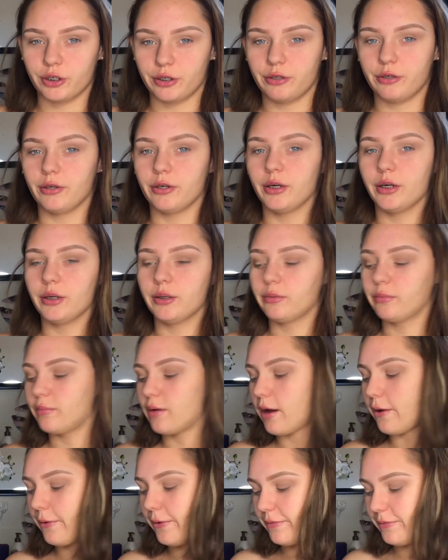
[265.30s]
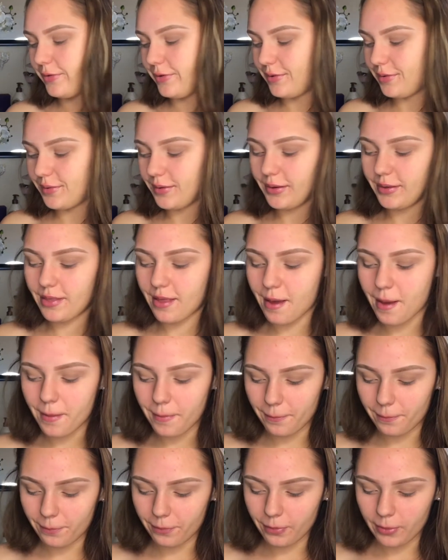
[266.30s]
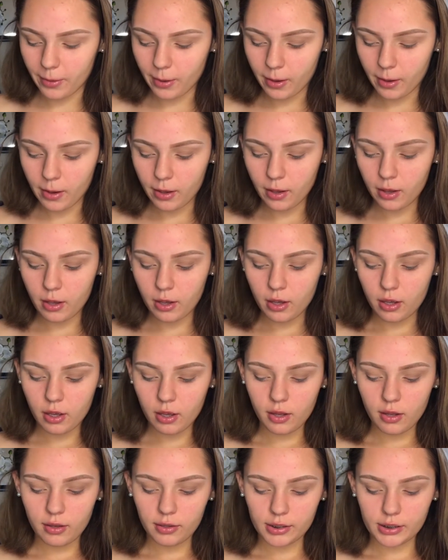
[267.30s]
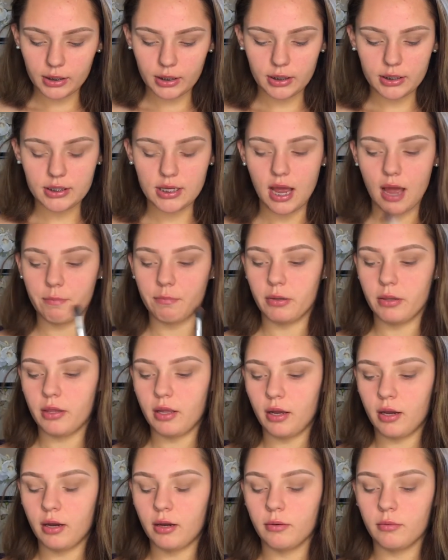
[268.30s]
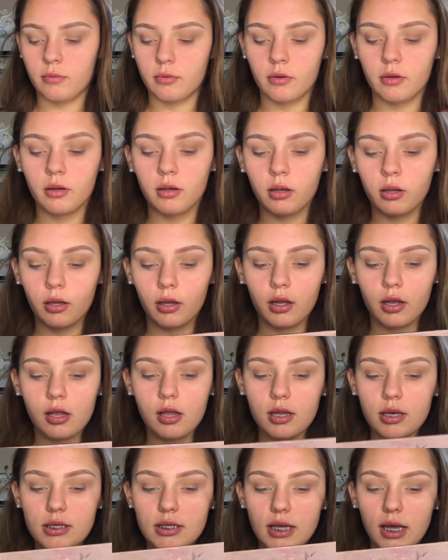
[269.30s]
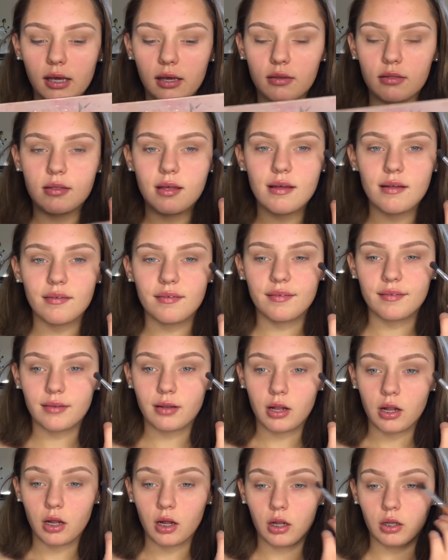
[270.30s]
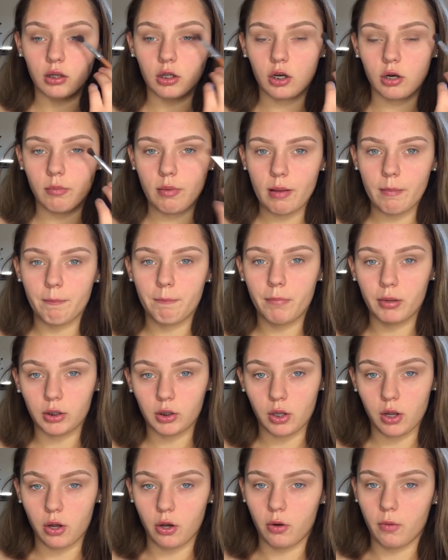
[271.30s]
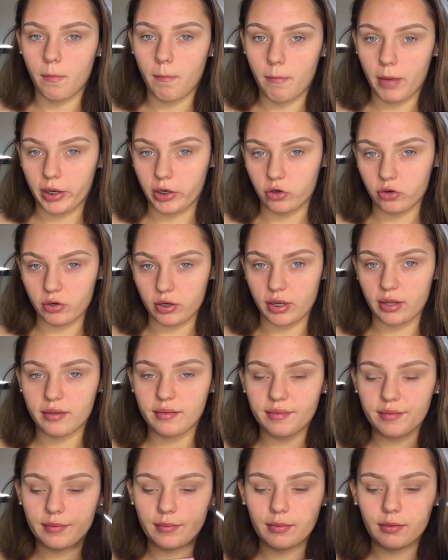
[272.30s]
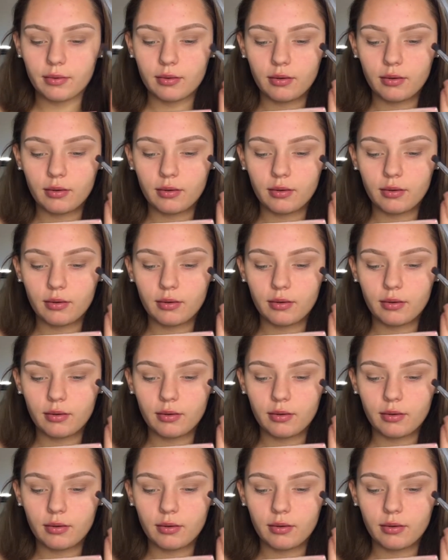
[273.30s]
or however you say that. It's going to tap in there and take this a little bit below my crease.